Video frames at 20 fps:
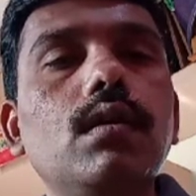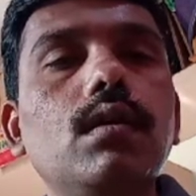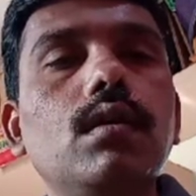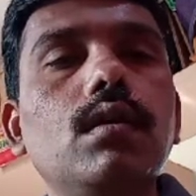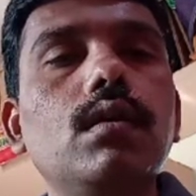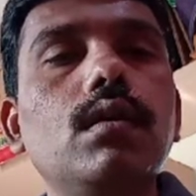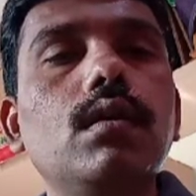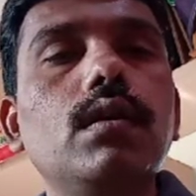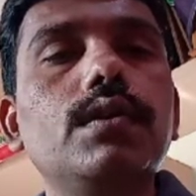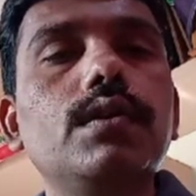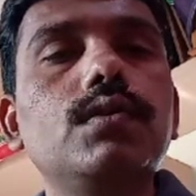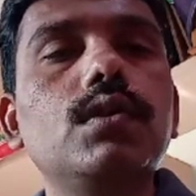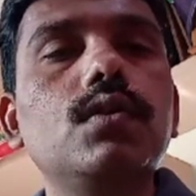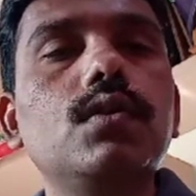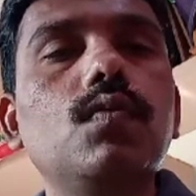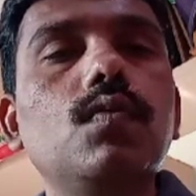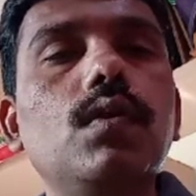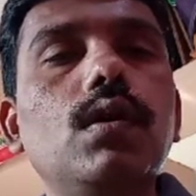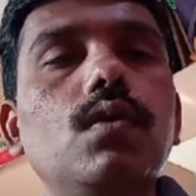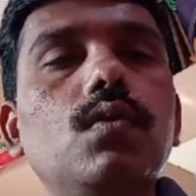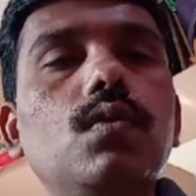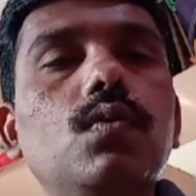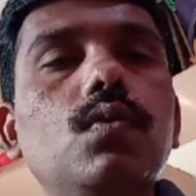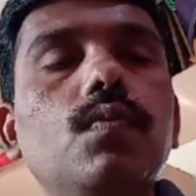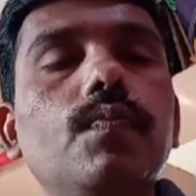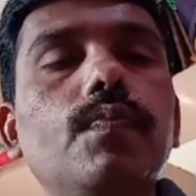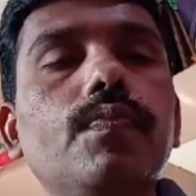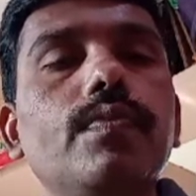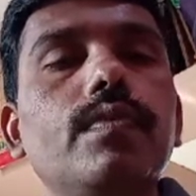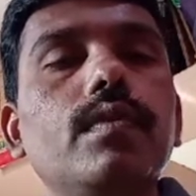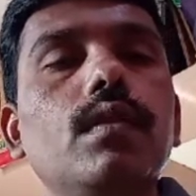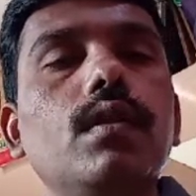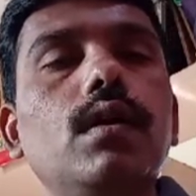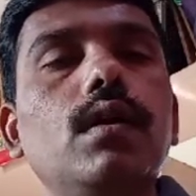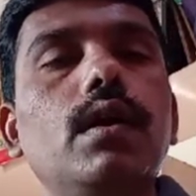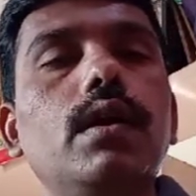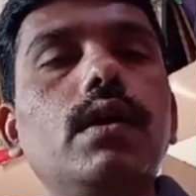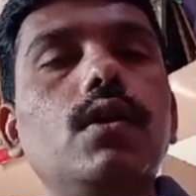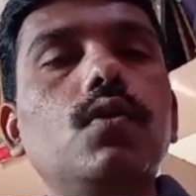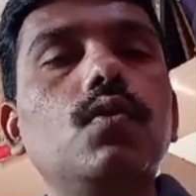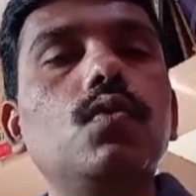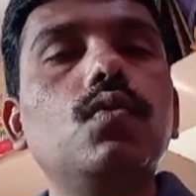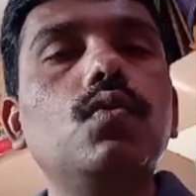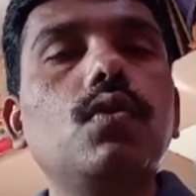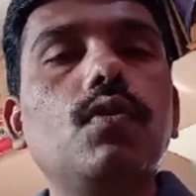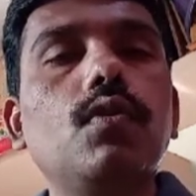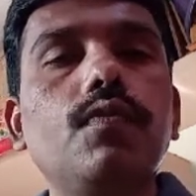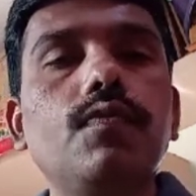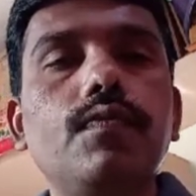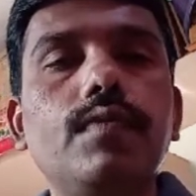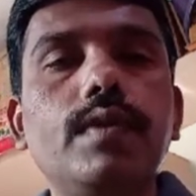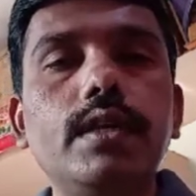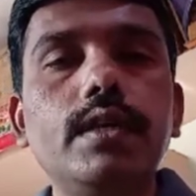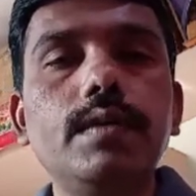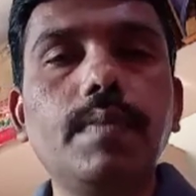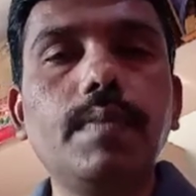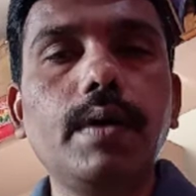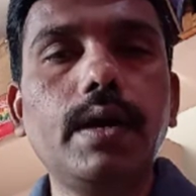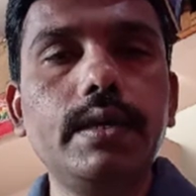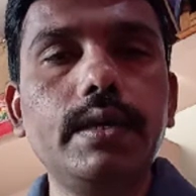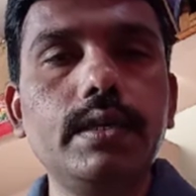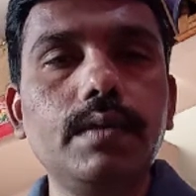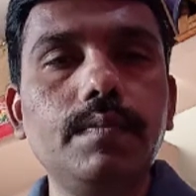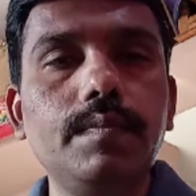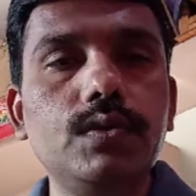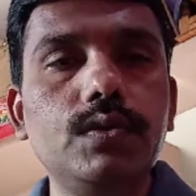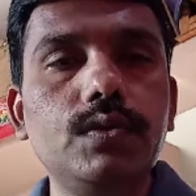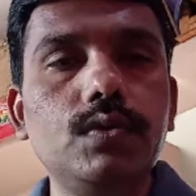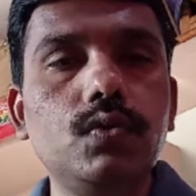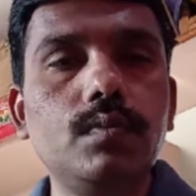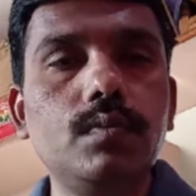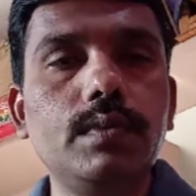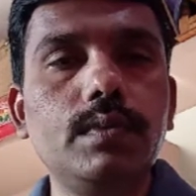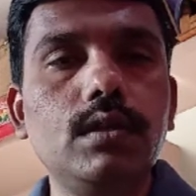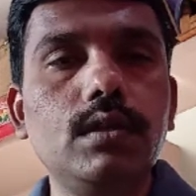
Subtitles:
is equal to under root of t by m is to be there.